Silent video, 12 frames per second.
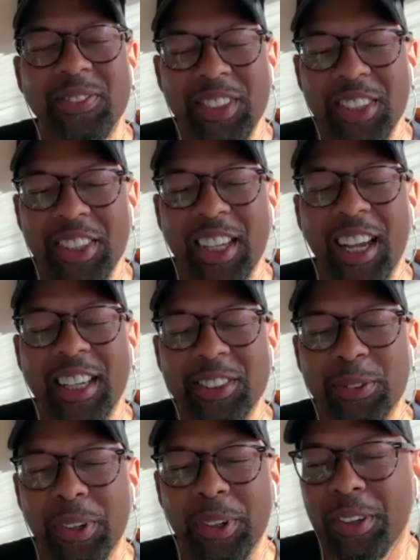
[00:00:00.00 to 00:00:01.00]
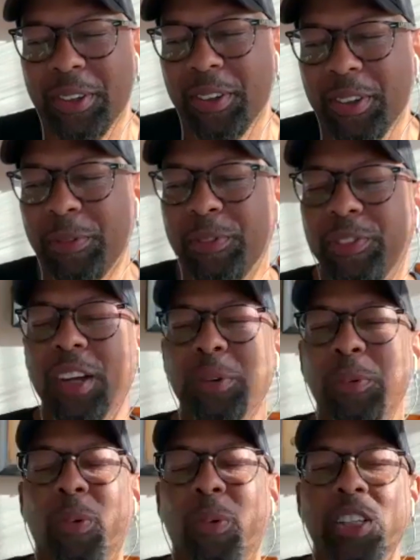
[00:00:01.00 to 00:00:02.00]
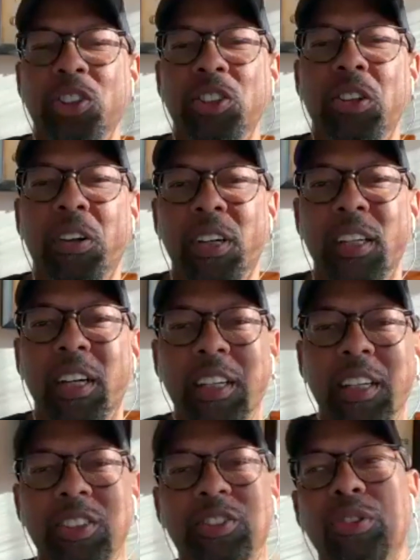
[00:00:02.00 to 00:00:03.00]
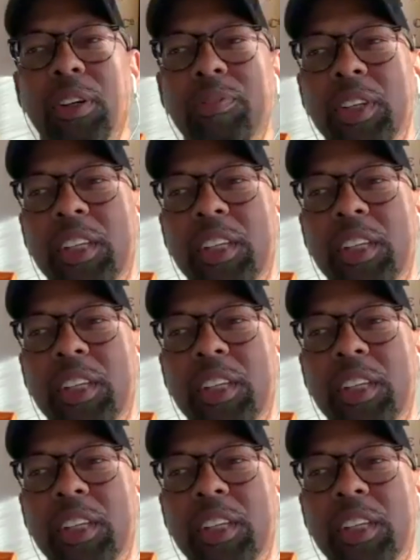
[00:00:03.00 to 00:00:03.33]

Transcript: You guys were fun watching you on Huck's Trivia